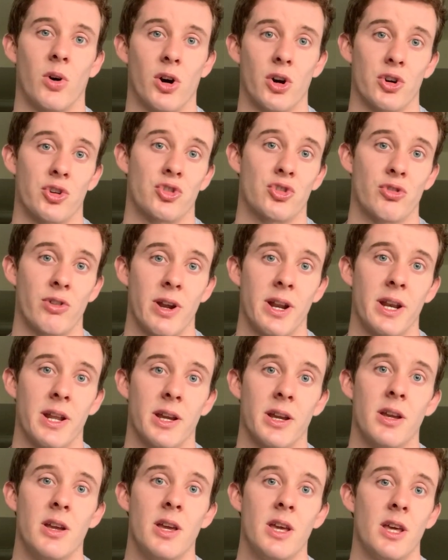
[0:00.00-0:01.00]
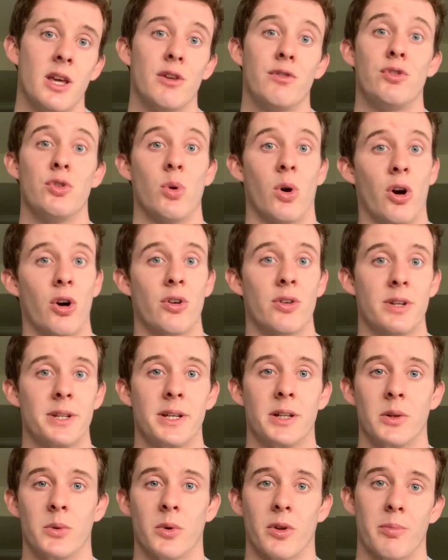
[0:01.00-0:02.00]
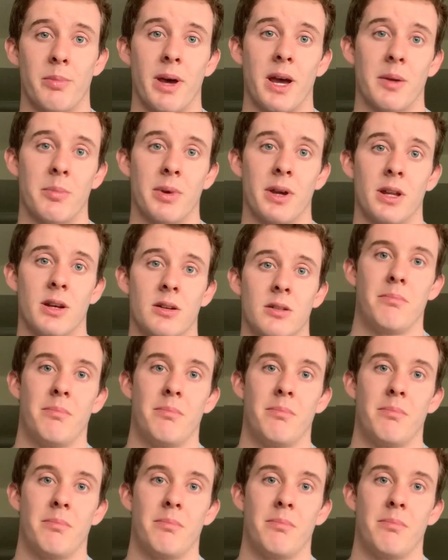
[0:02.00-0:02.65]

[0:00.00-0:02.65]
are training if you are dealing with back pain.